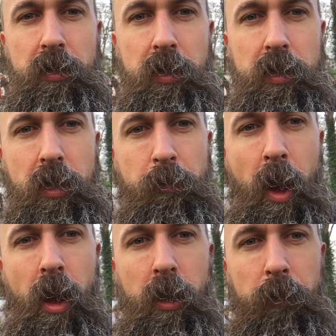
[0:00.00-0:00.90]
into this little
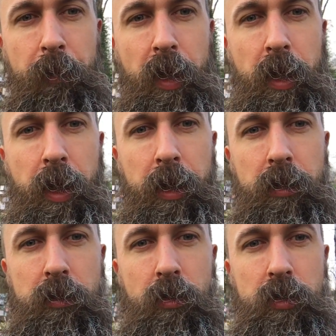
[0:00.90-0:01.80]
park, and
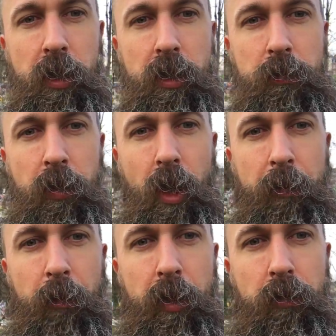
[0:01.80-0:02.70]
it looks like it's
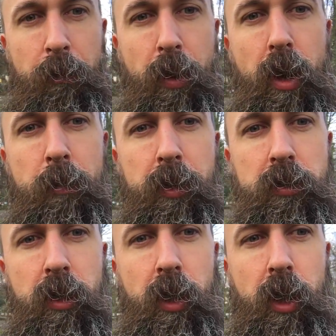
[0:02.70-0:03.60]
becoming a bit of a
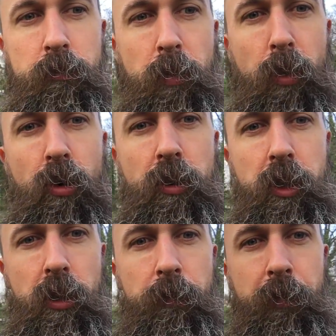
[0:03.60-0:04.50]
permanent
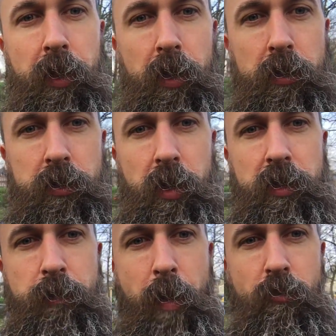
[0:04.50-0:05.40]
memorial to
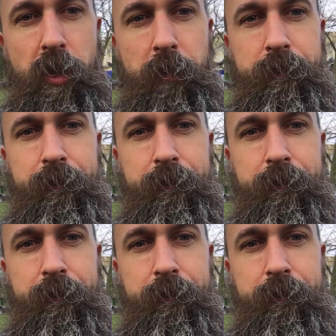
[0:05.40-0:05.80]
his memory.